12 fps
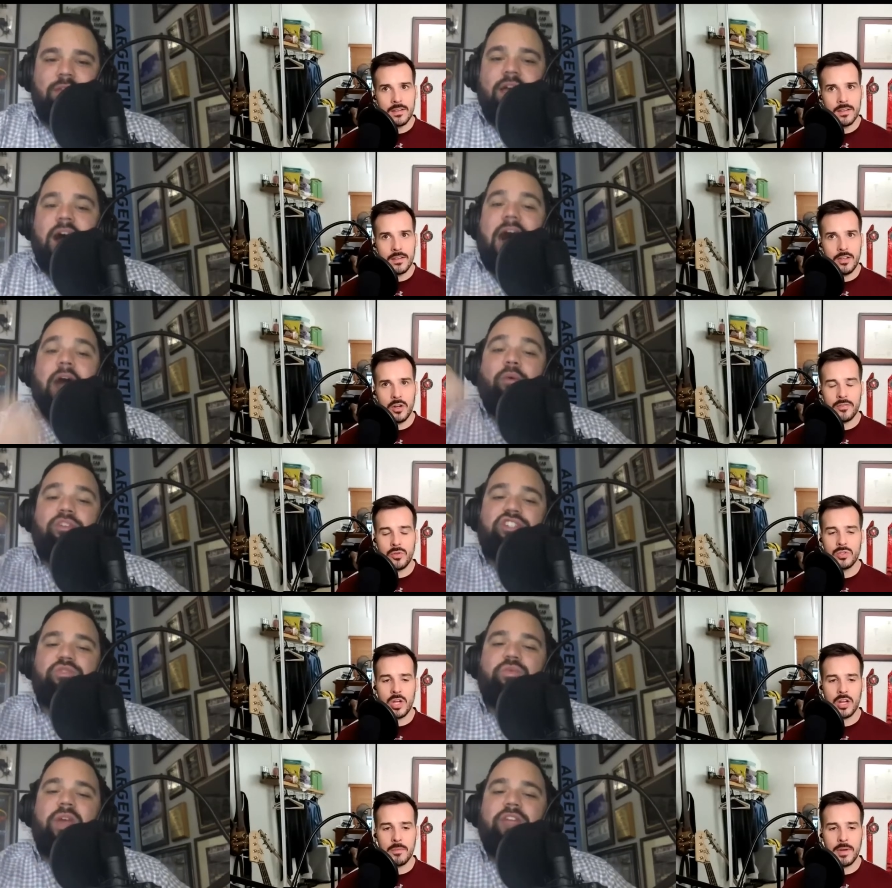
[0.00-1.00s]
Speaker 1: I would know,
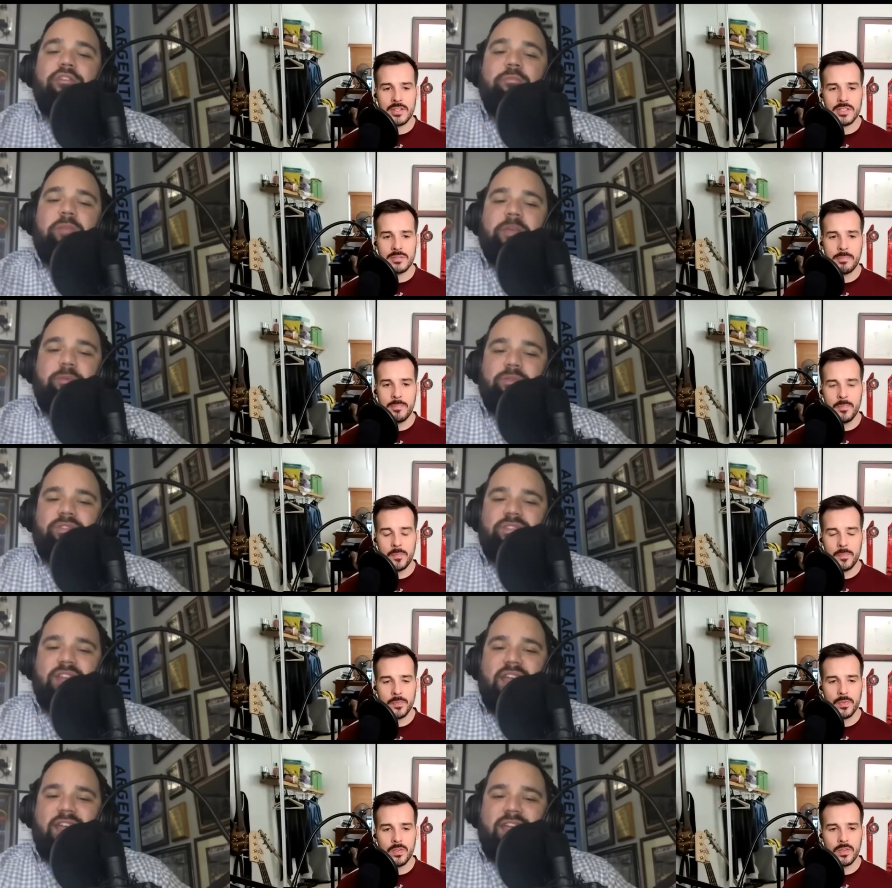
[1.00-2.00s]
just rather people a...
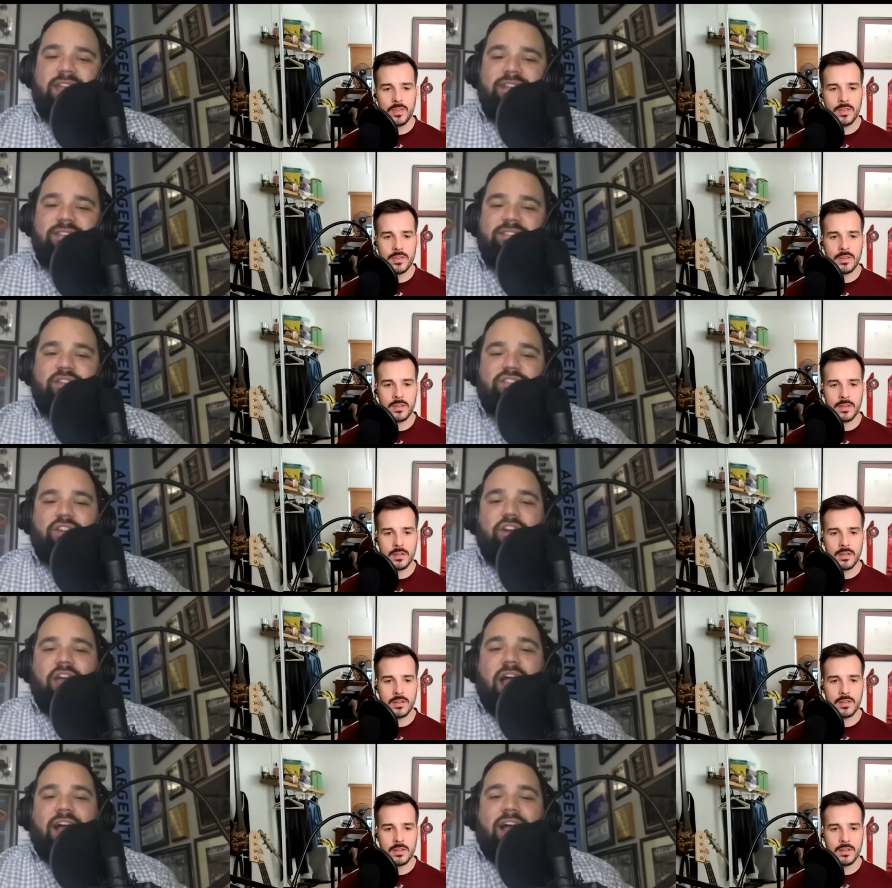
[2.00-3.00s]
say, uh, sorry,
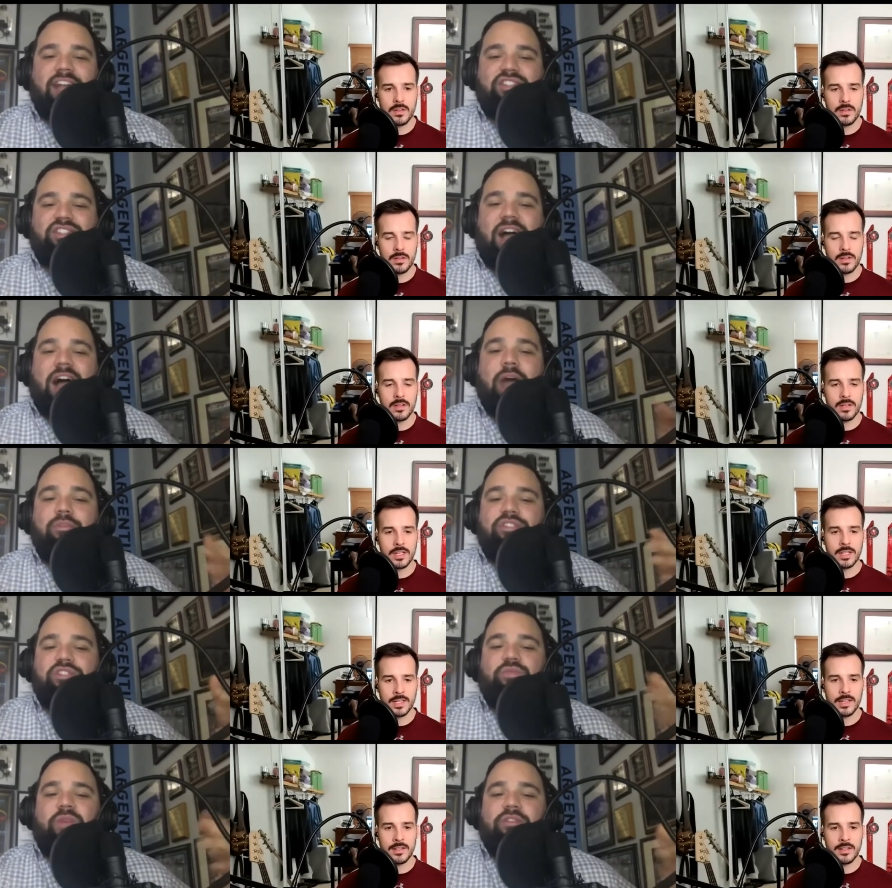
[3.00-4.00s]
I, I just, I would
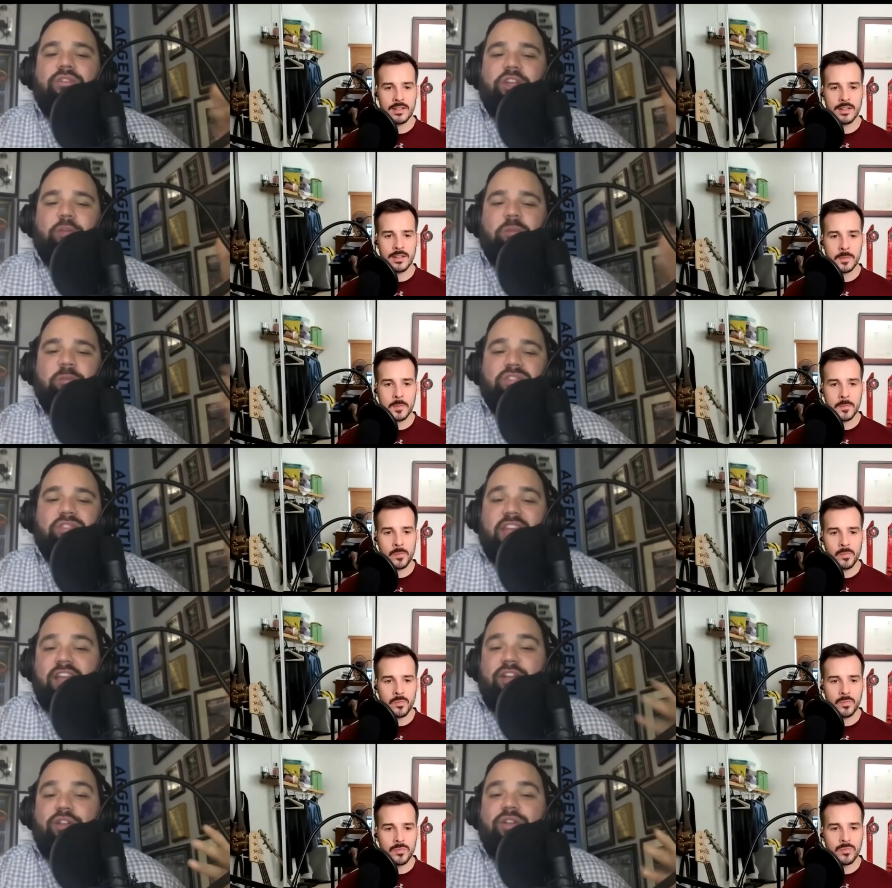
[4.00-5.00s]
just rather hear people say,
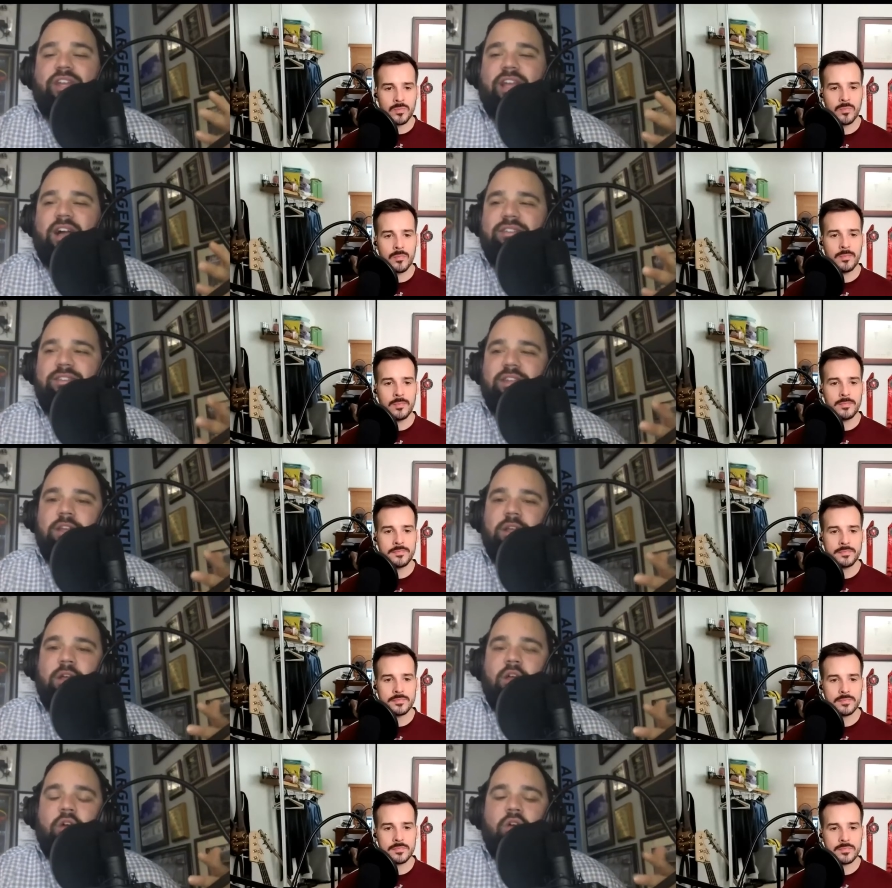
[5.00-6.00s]
including us,
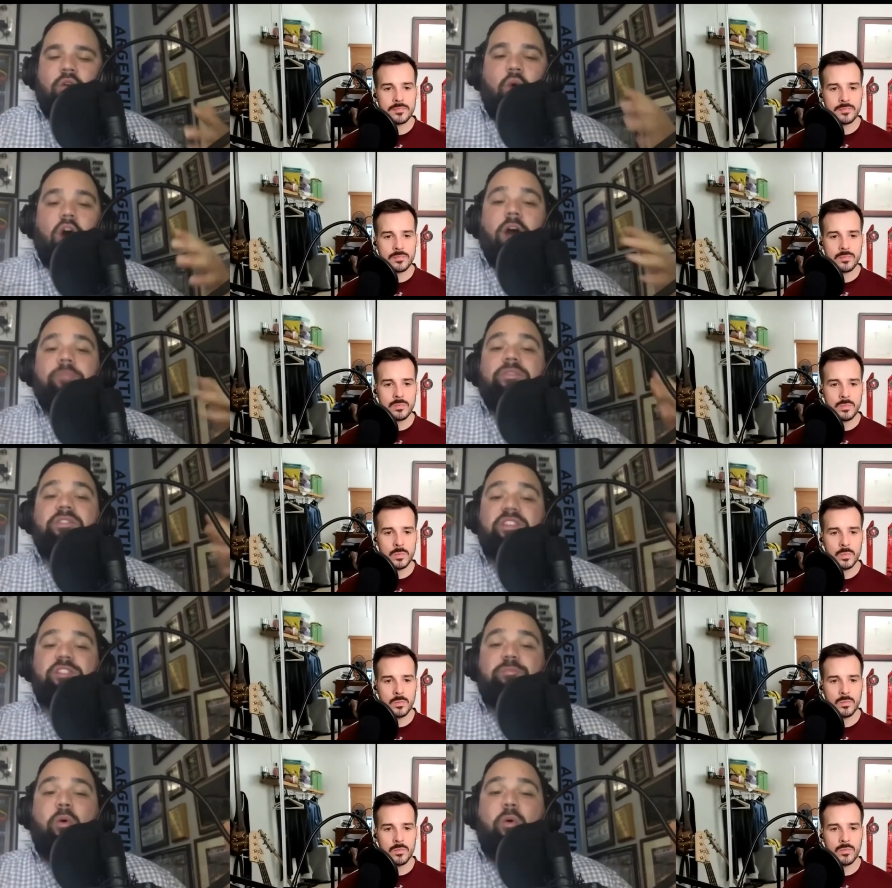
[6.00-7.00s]
well, up to this
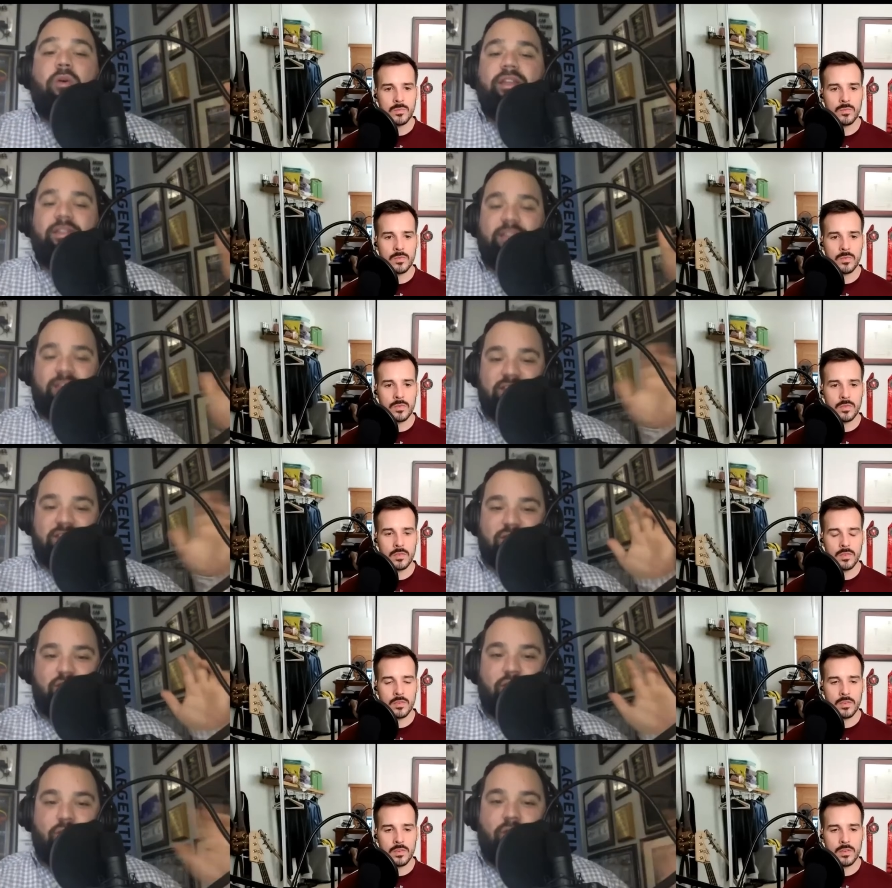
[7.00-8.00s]
point, he's the
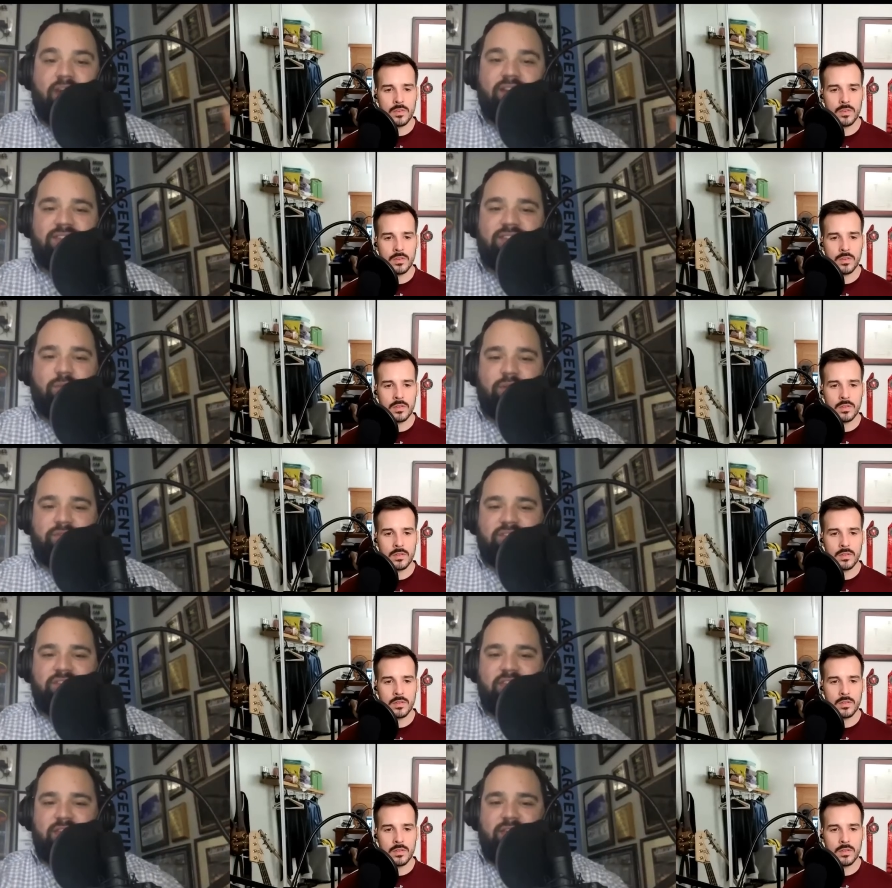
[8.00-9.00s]
greatest that we've
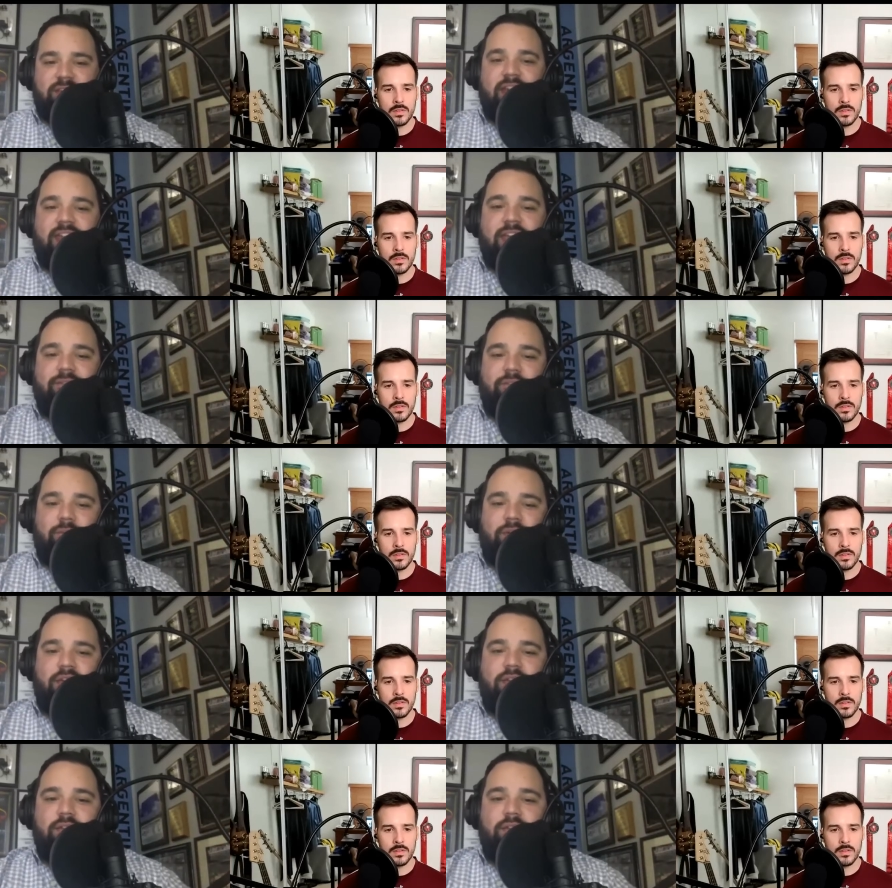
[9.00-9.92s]
seen at heavyweight